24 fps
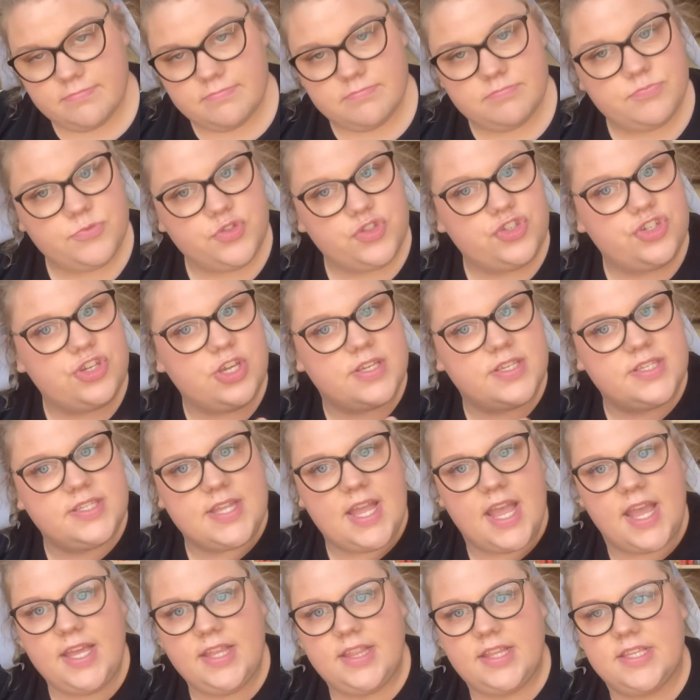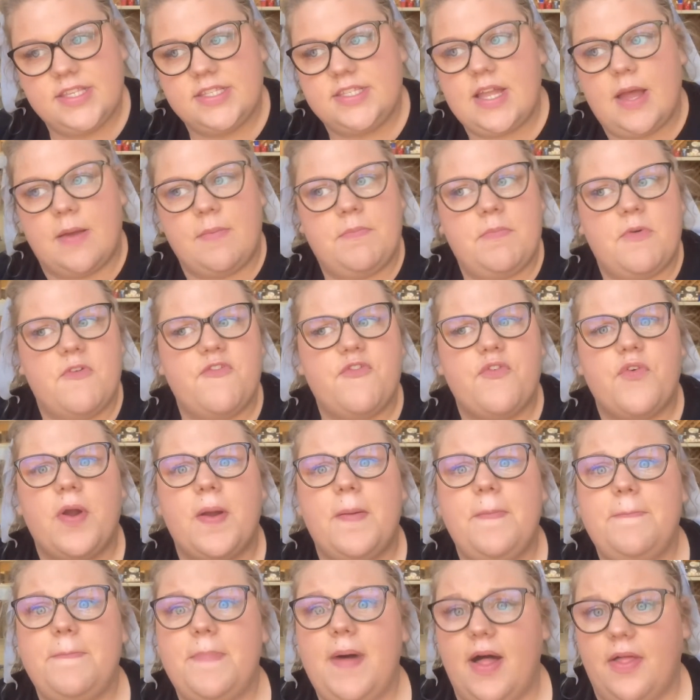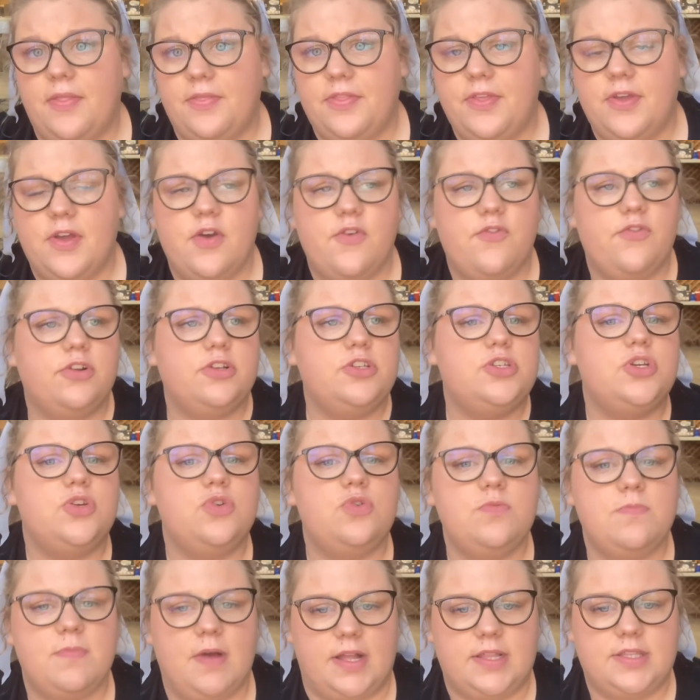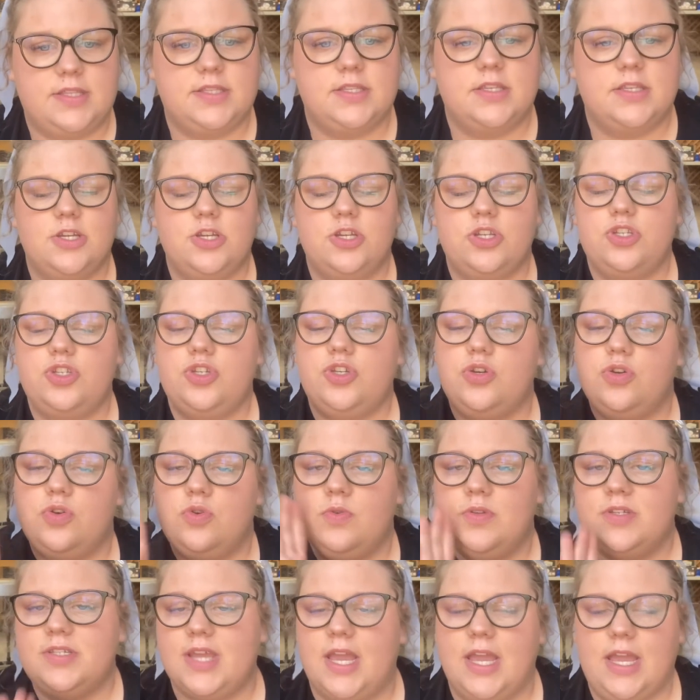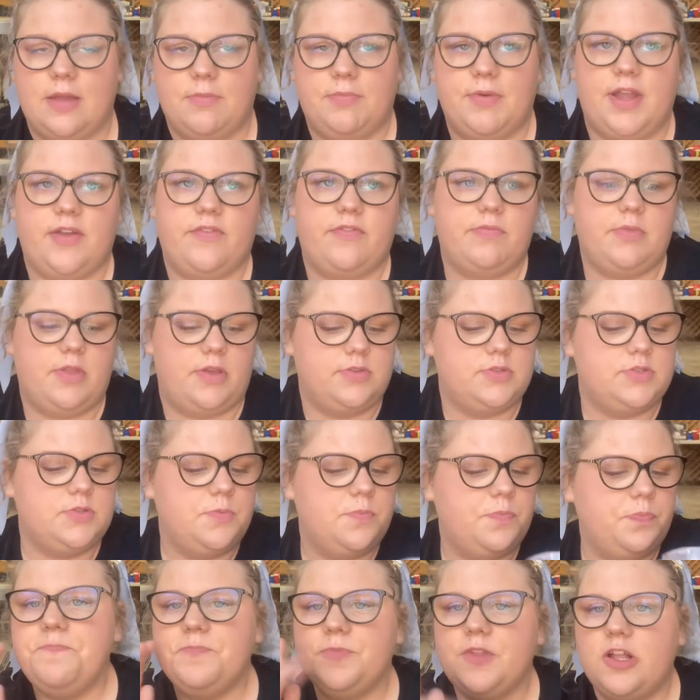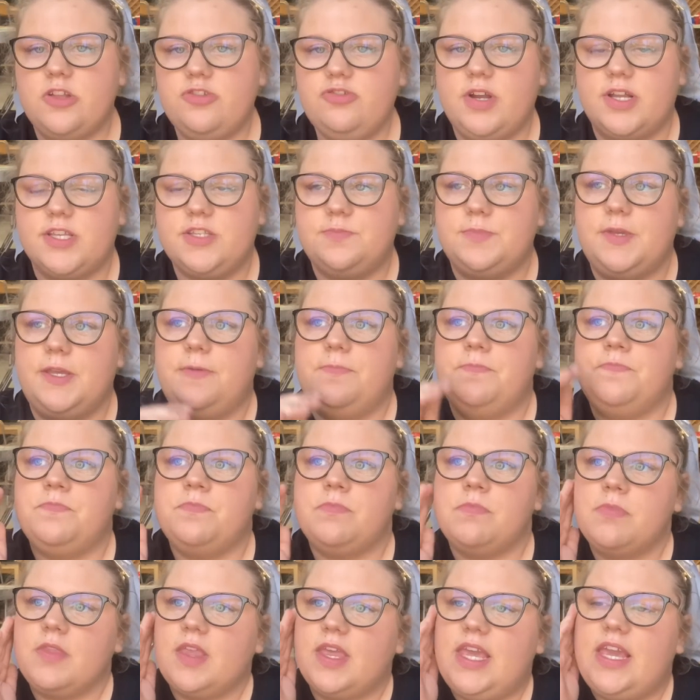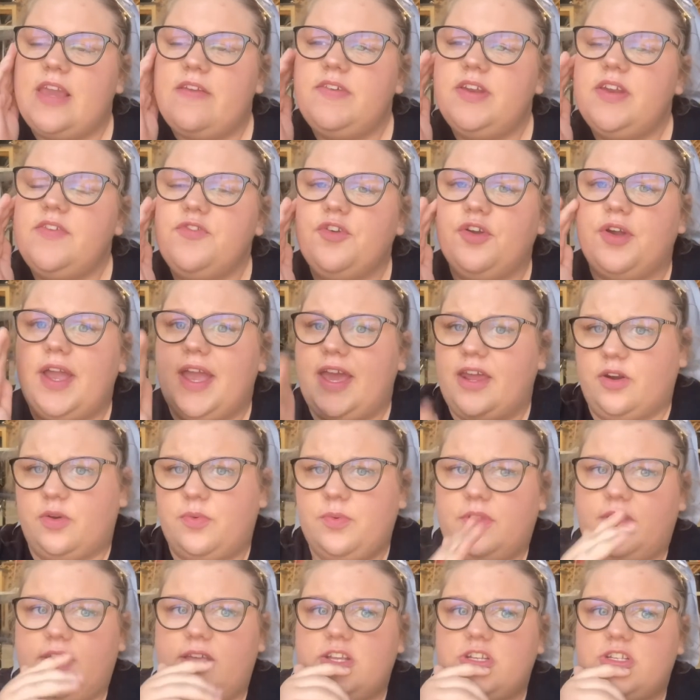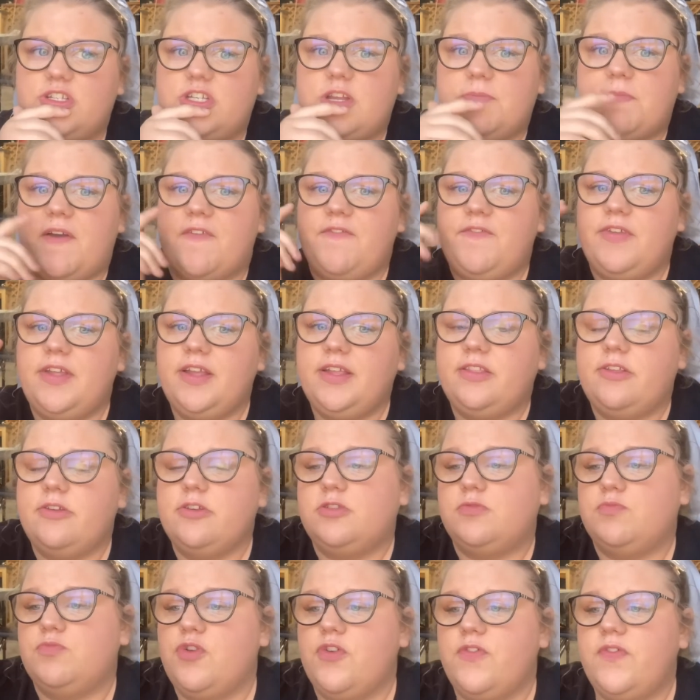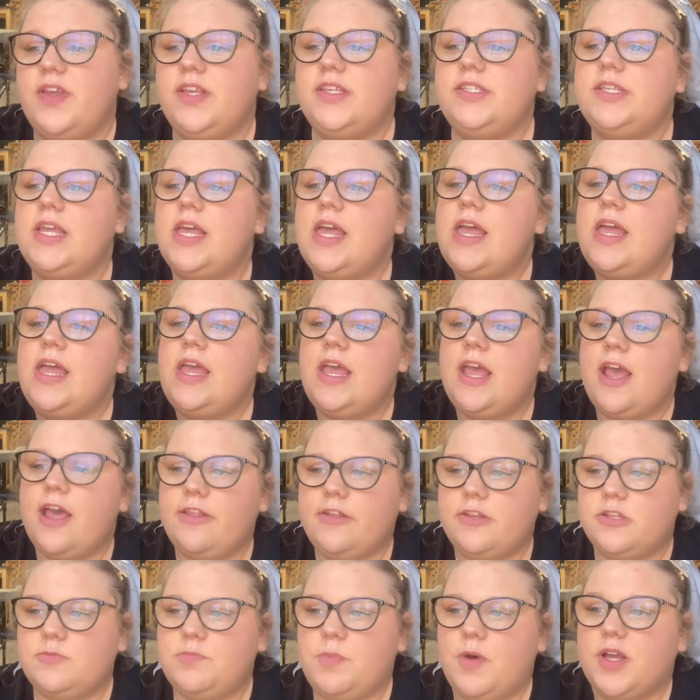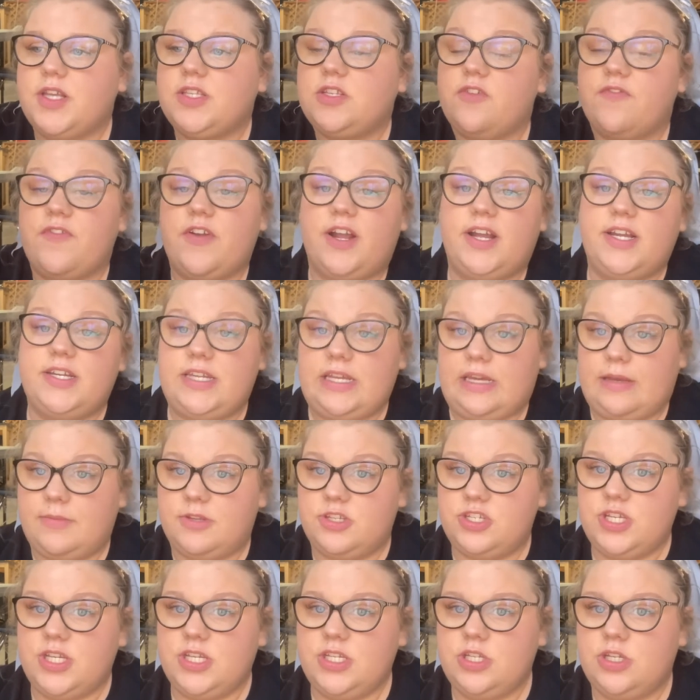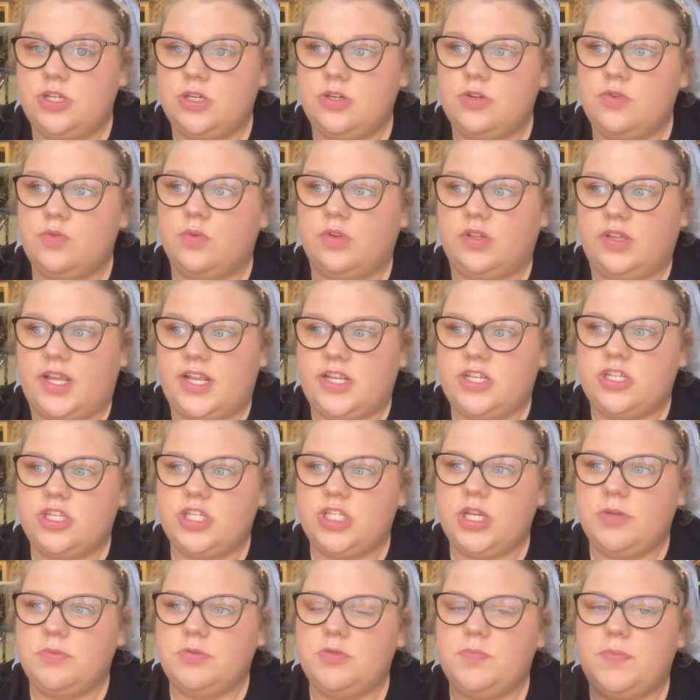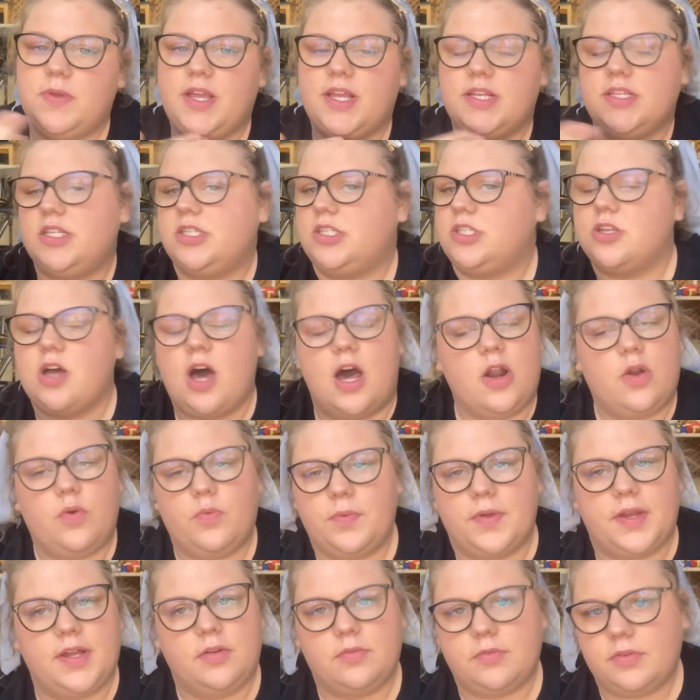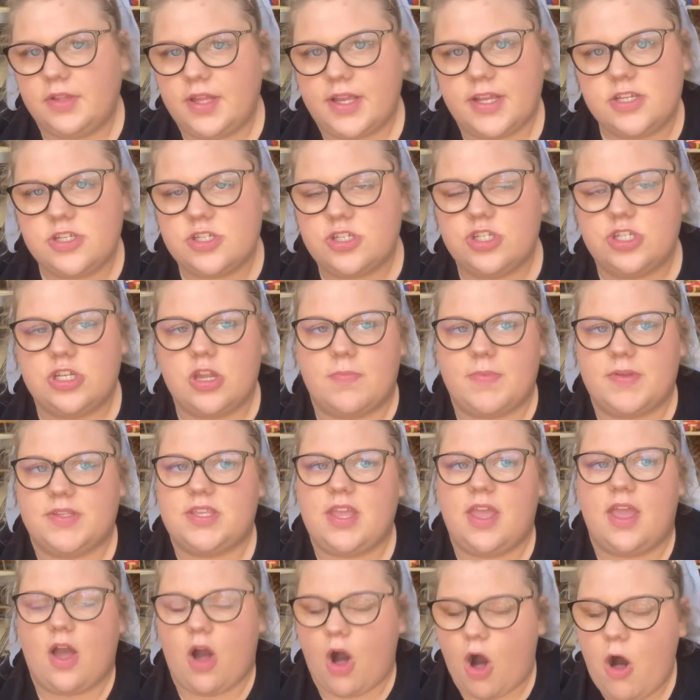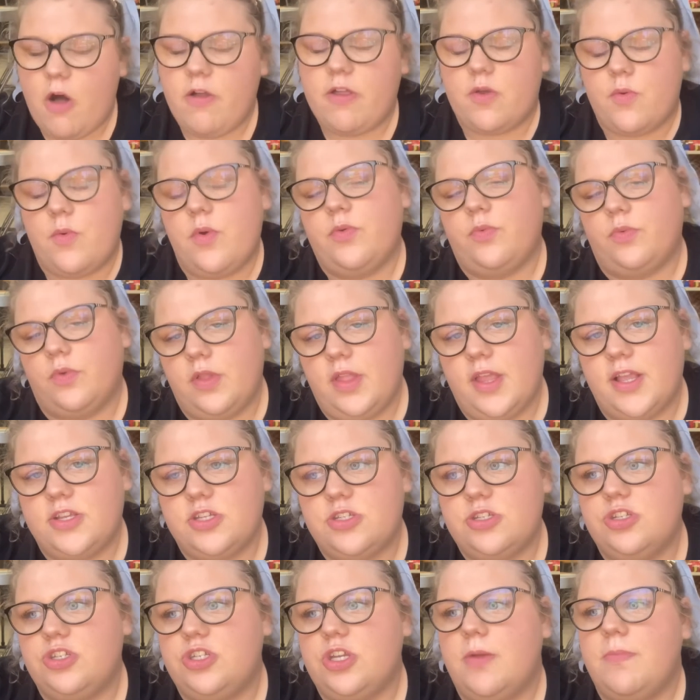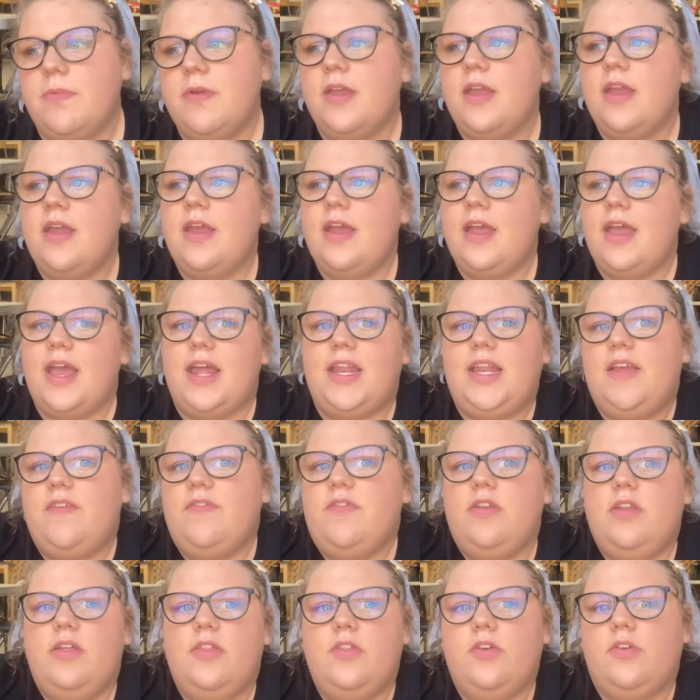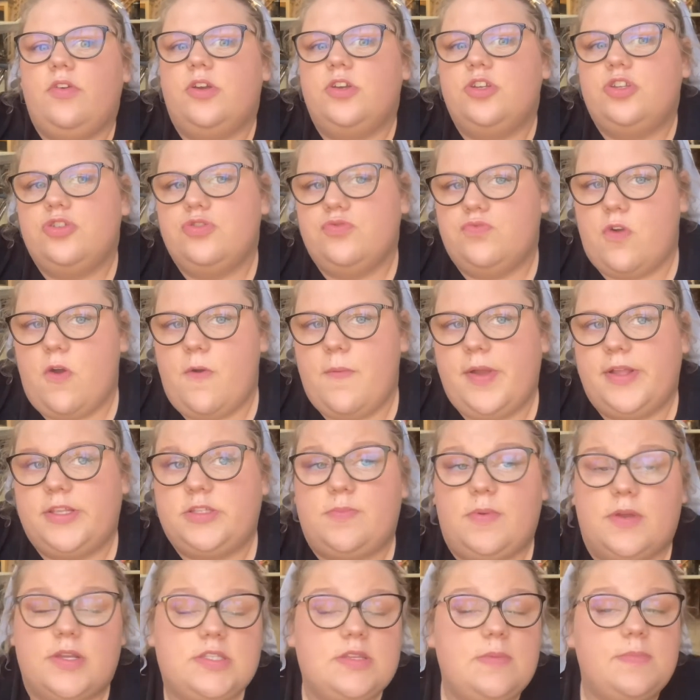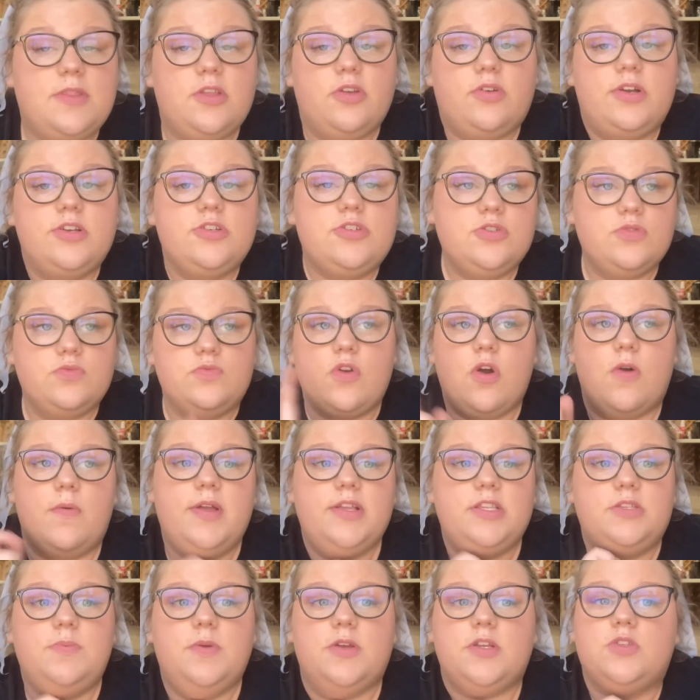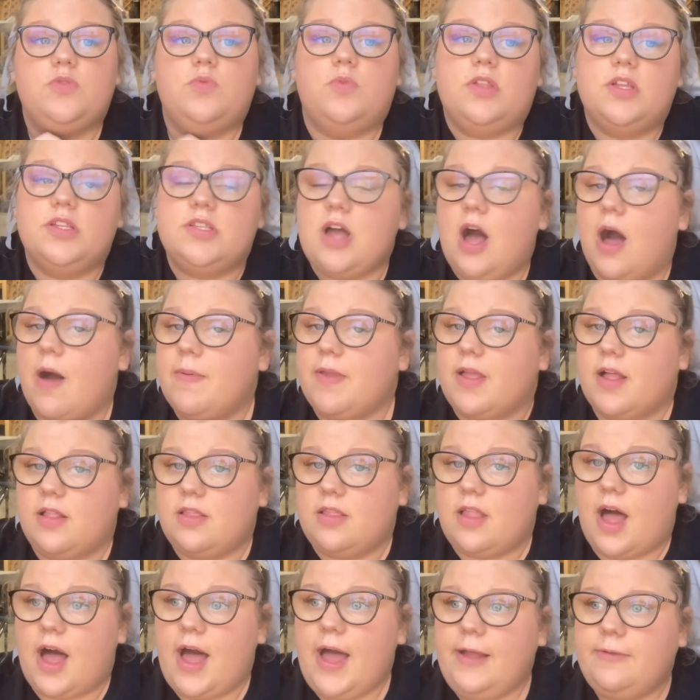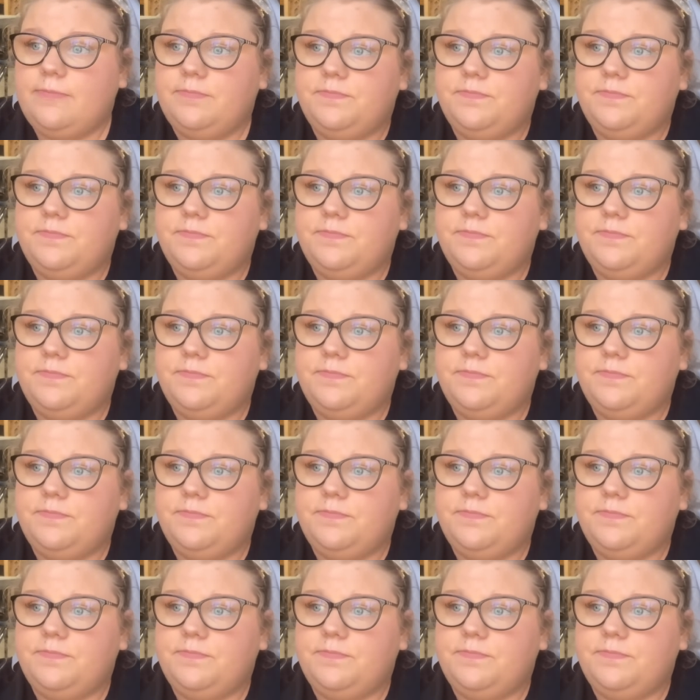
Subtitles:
just take the step for a month, for 2 months, to take a break from those. Trust me. Even if you're in a relationship, I feel like those movies and those books are very damaging to relationships because it's not a real relationship. It's a Hollywood relationship. And even in the Christian romance books, I mean, the Christian romance books really taught me a lot